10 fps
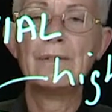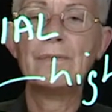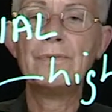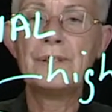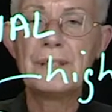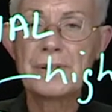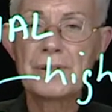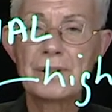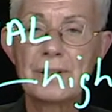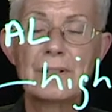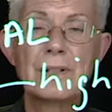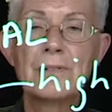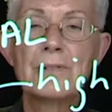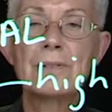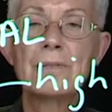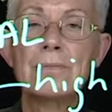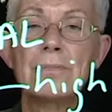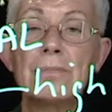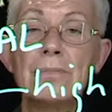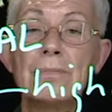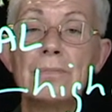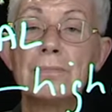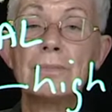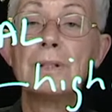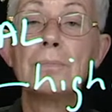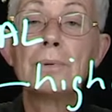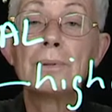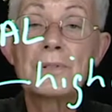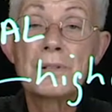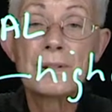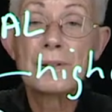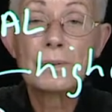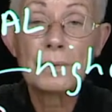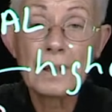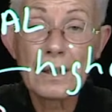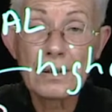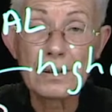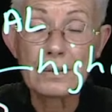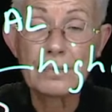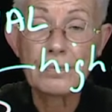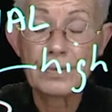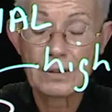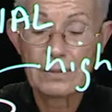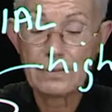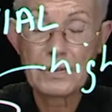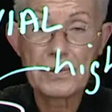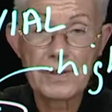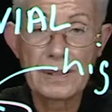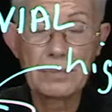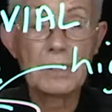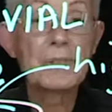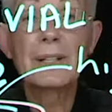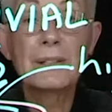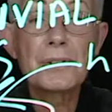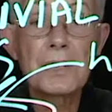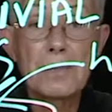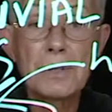this is deposited together, these sediments, at the same